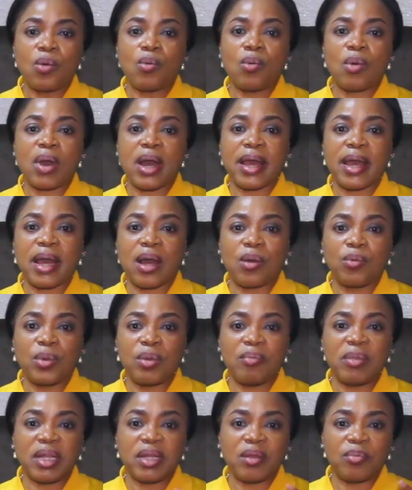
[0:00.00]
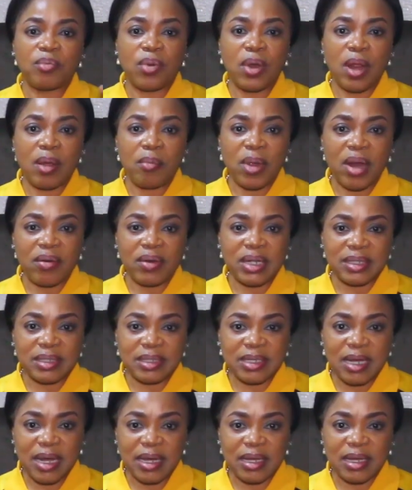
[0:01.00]
why are women the primary
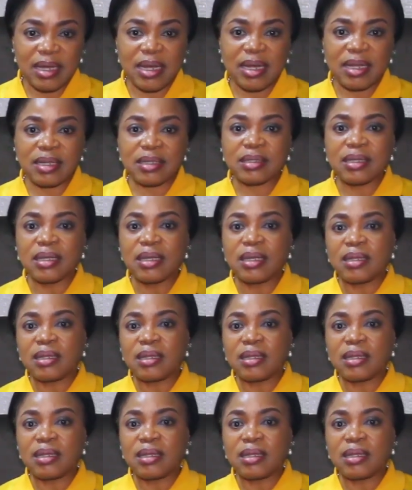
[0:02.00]
targets,